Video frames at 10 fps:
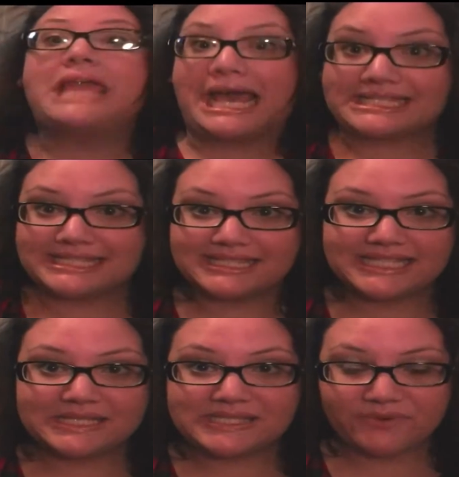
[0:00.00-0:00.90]
Yes,
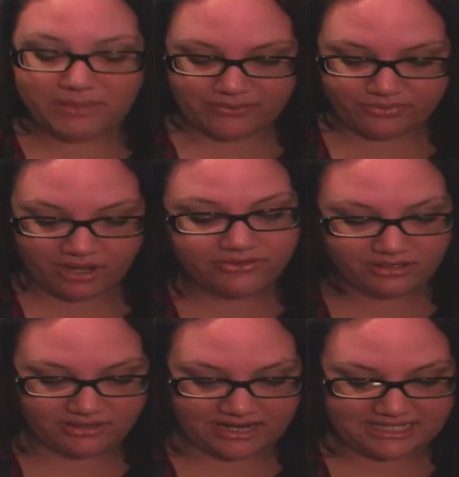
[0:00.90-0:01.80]
this is for my
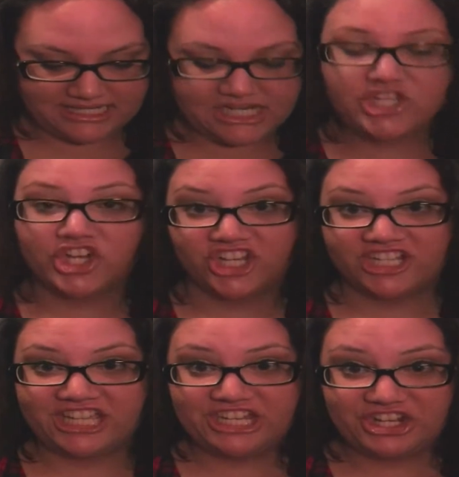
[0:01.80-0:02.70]
brother, and he did good.
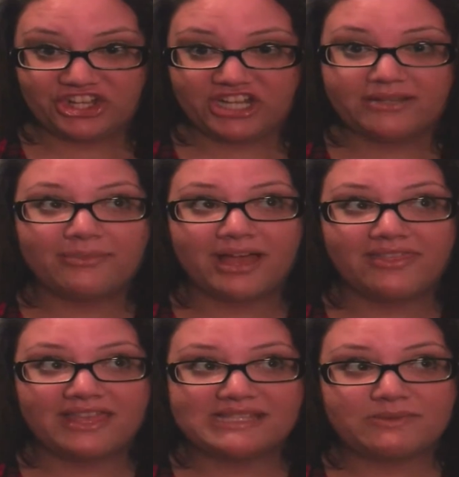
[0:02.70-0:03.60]
He did good. I
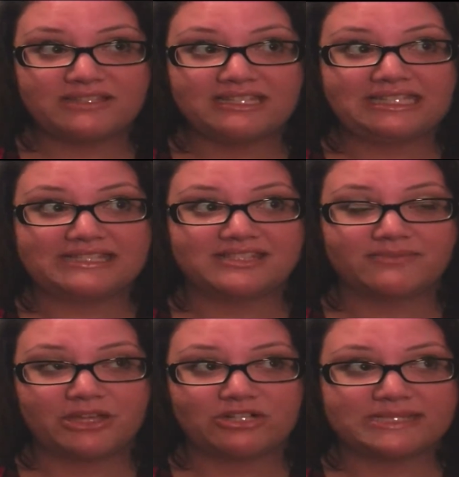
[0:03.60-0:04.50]
think it's because he listened
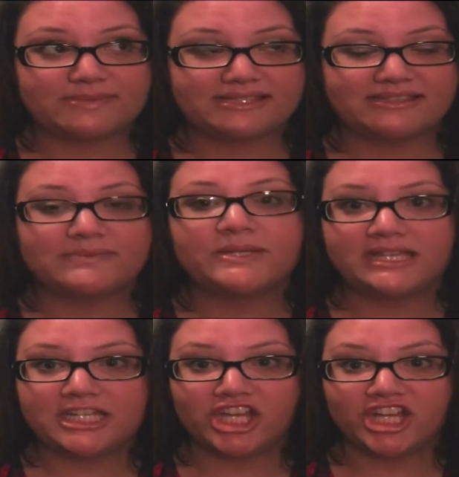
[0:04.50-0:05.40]
to my Christmas list, but
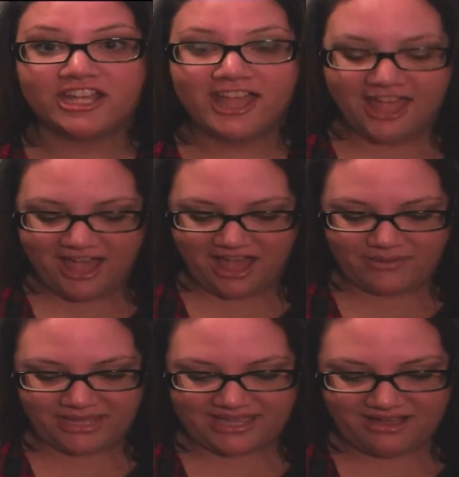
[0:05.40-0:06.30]
he did good.
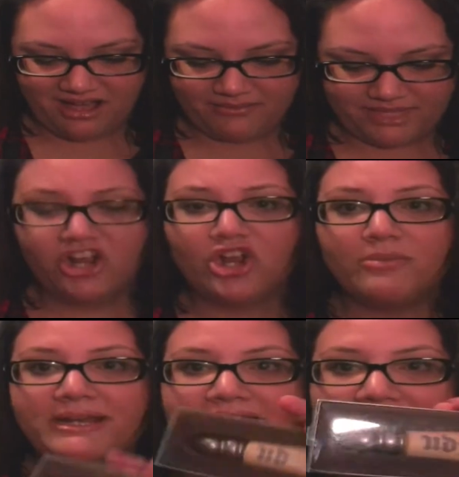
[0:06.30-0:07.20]
Um, he got me
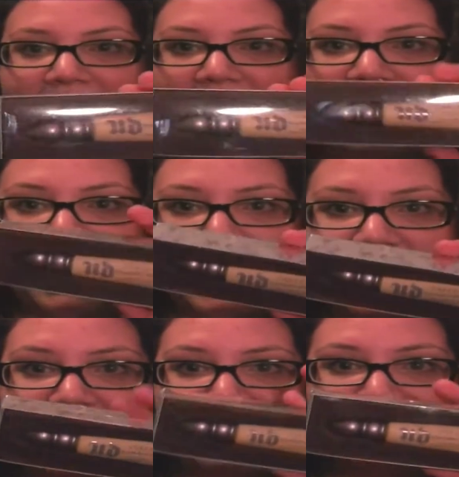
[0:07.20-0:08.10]
Urban
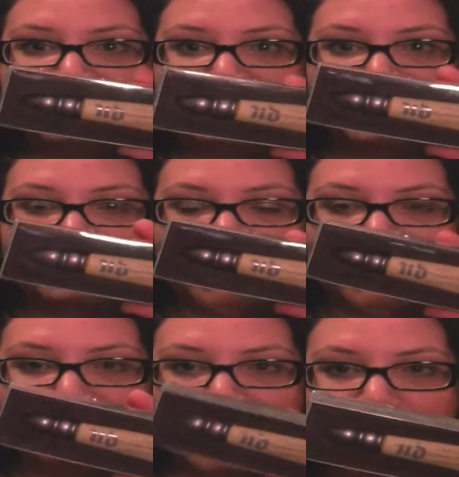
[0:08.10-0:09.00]
Decay and
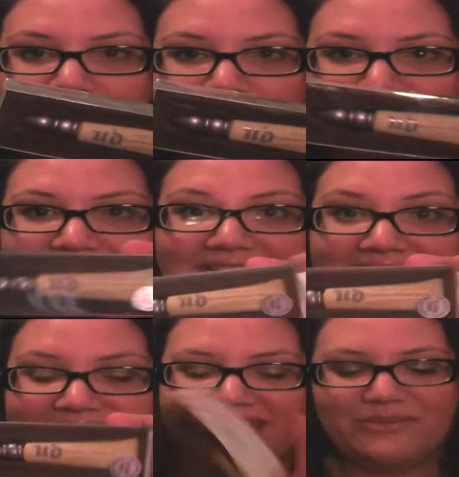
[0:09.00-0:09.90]
uh, Primer Potion in
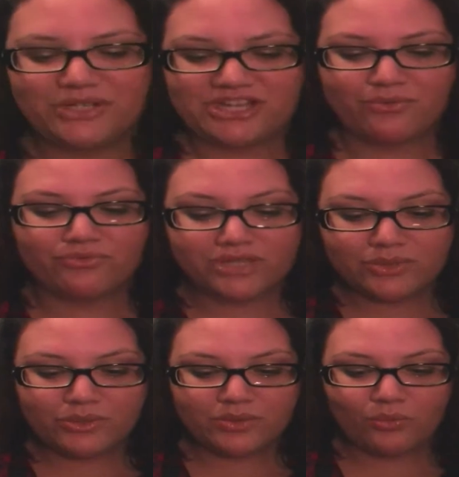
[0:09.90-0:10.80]
Eden, which I
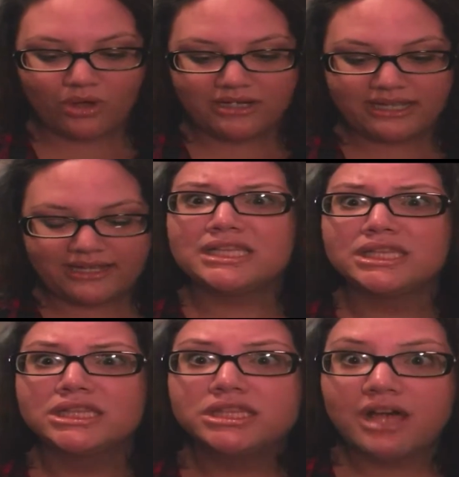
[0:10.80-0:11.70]
really, really wanted.
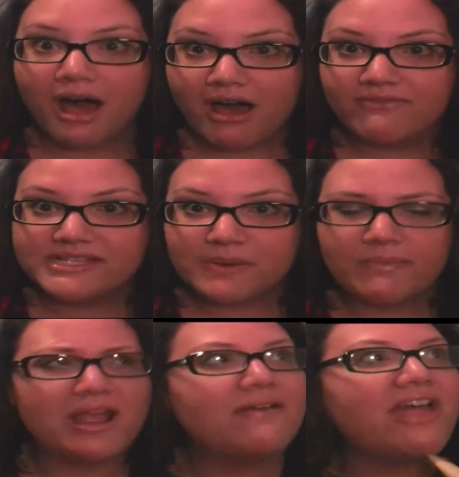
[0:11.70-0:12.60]
Love this
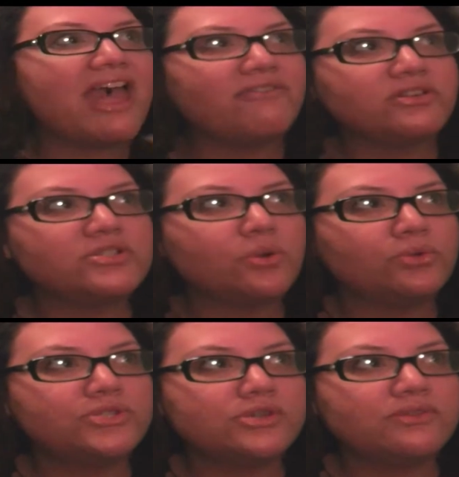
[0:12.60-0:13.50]
primer. Have I ever
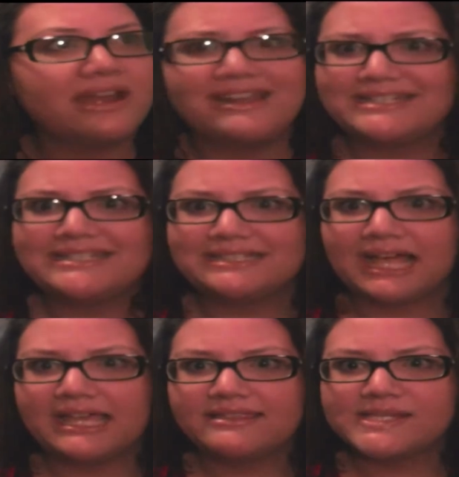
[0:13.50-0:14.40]
told you that I didn't
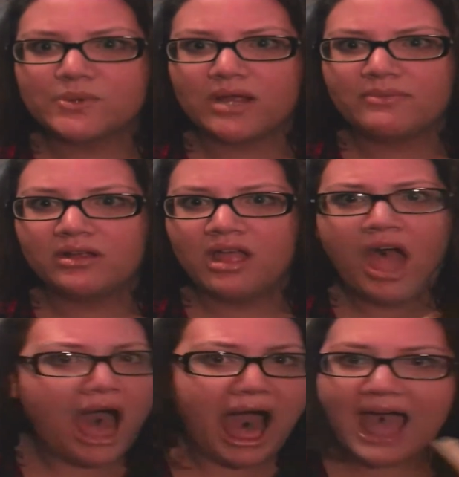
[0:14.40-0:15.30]
like this primer?
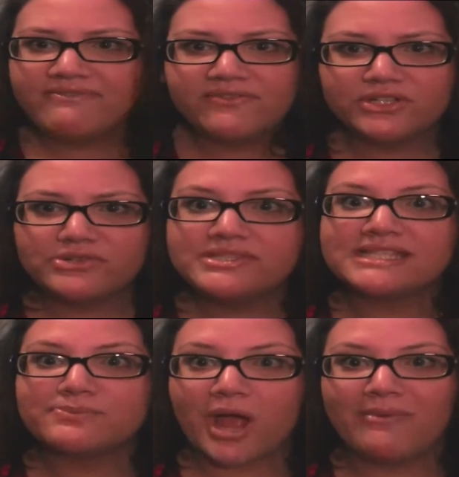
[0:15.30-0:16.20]
I've never used
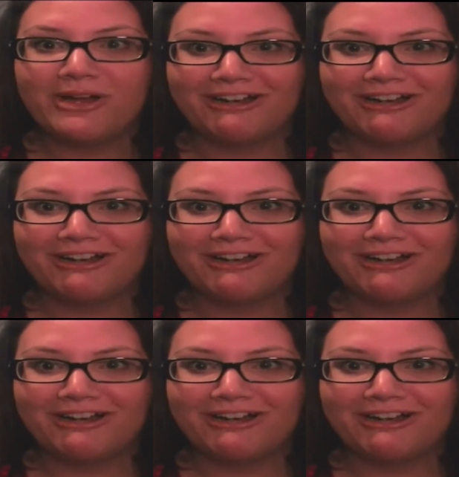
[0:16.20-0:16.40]
this primer.